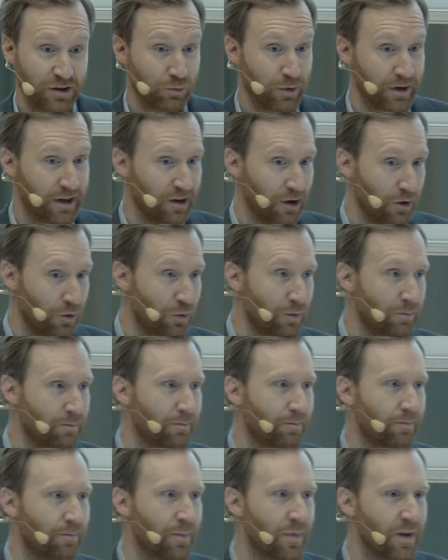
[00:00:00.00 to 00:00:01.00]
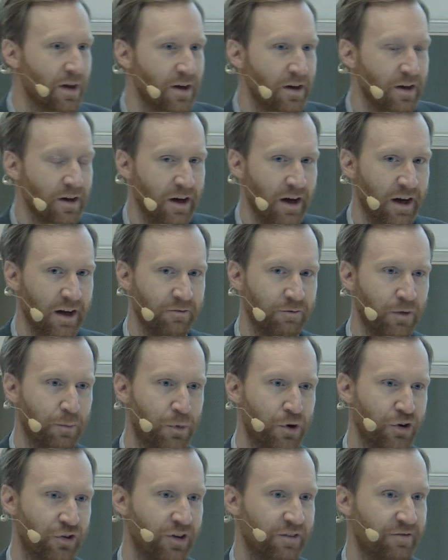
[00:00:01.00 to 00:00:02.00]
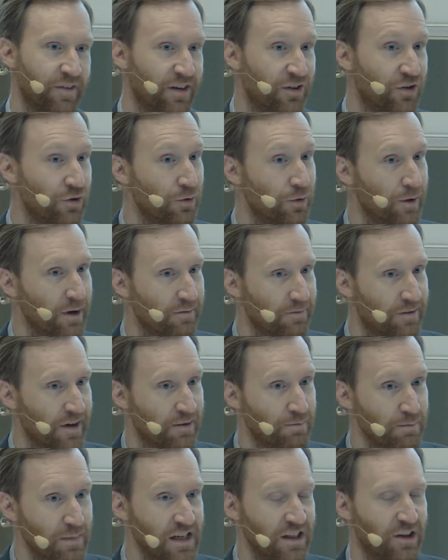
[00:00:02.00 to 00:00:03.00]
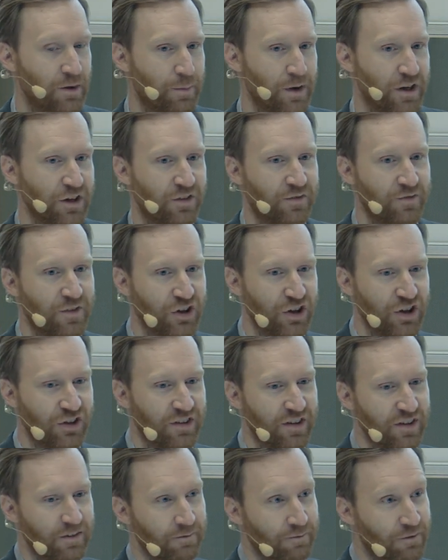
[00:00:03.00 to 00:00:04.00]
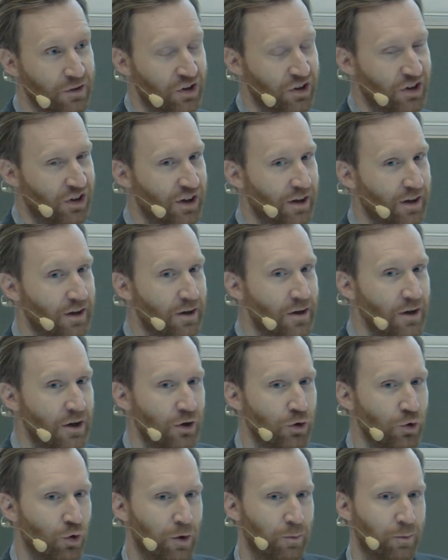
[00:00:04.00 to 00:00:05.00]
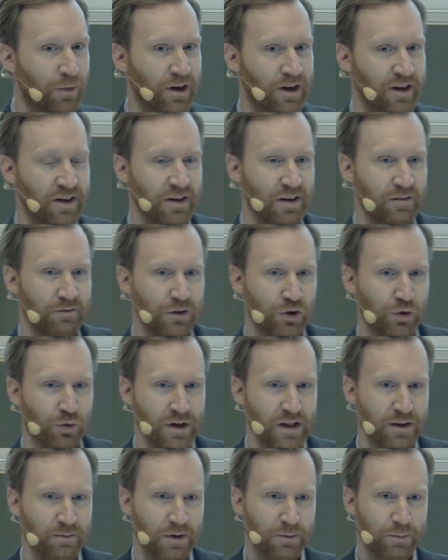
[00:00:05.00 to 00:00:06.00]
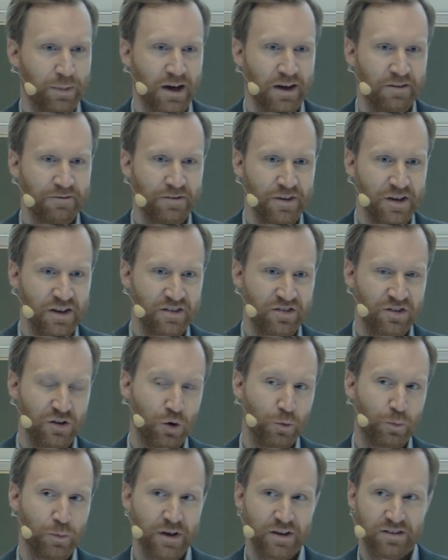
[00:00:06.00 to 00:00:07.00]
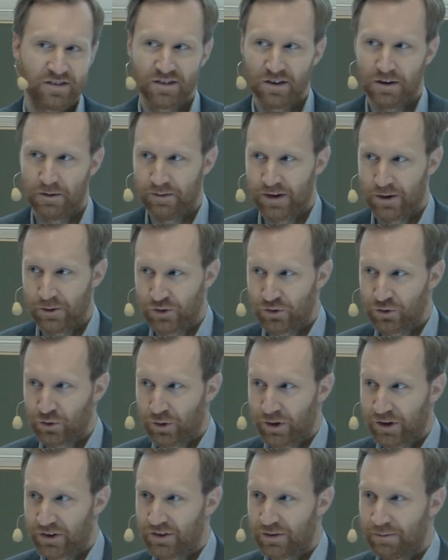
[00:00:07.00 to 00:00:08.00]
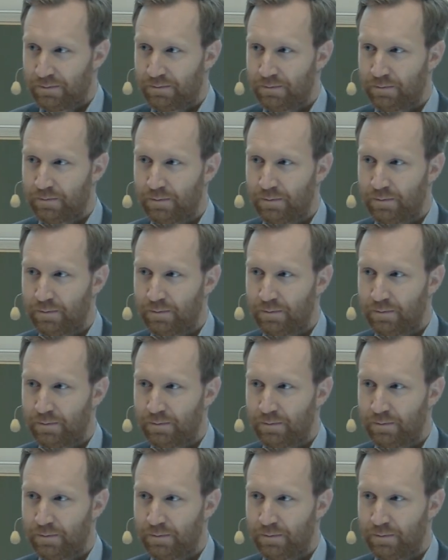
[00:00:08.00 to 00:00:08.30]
is quite low. And the person that do, in fact, meet the pain physician, normally the treatment path is opiates of every sort.